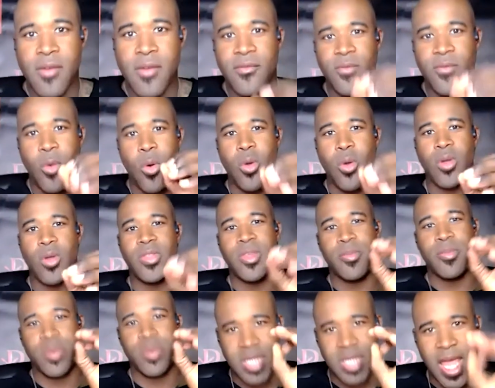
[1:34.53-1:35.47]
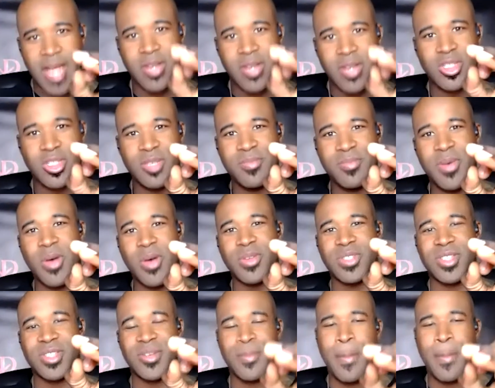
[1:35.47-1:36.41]
for the Protector
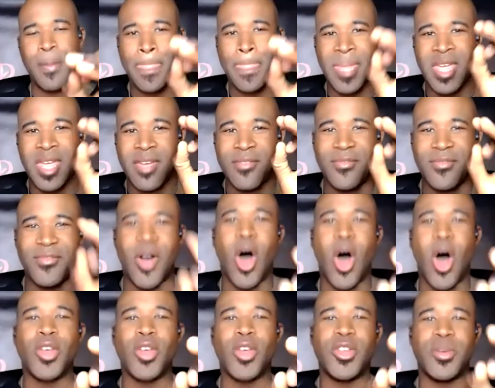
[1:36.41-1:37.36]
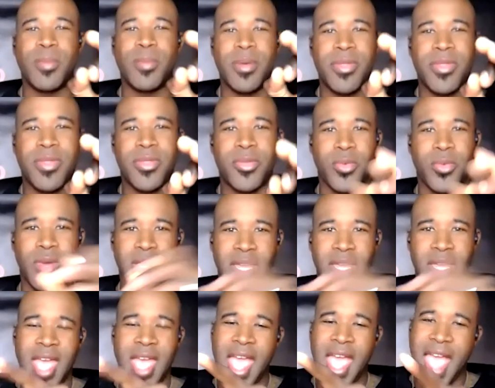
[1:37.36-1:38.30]
Symposium Volume 3.
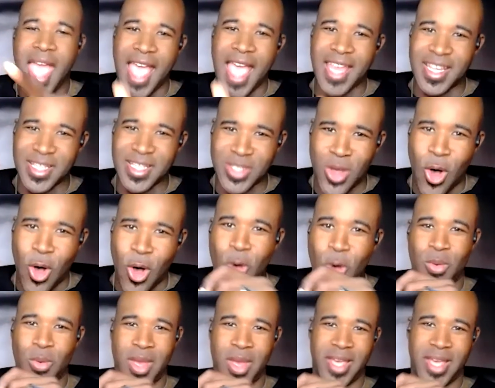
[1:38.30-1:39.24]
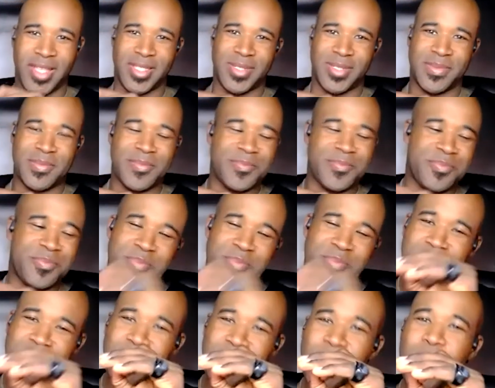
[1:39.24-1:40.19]
And as always,
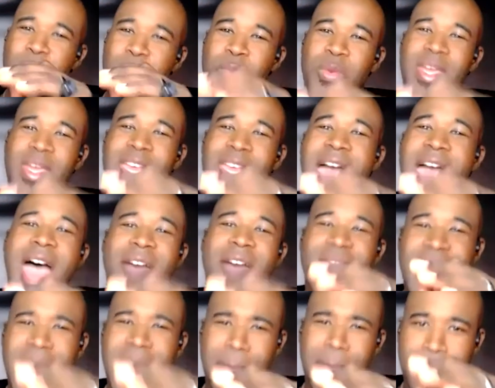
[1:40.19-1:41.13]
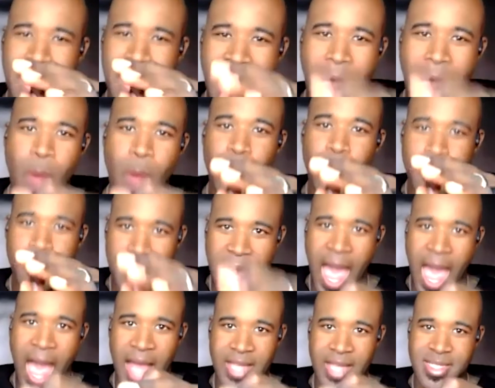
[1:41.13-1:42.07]
we have a
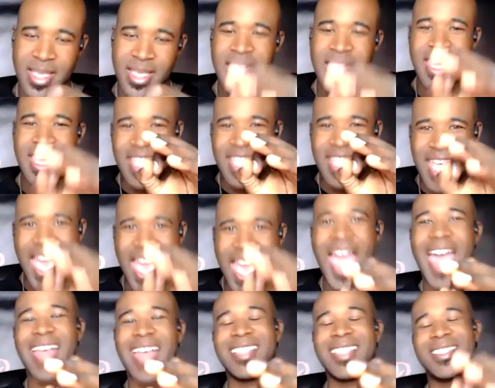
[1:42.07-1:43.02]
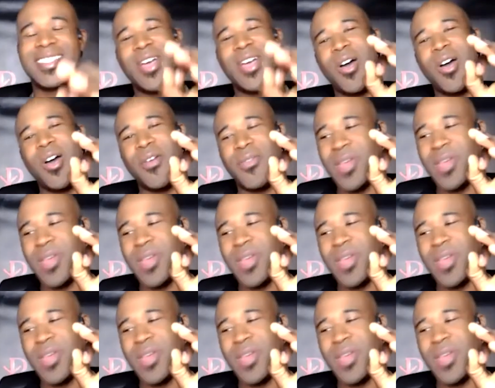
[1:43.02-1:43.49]
power-packed cast of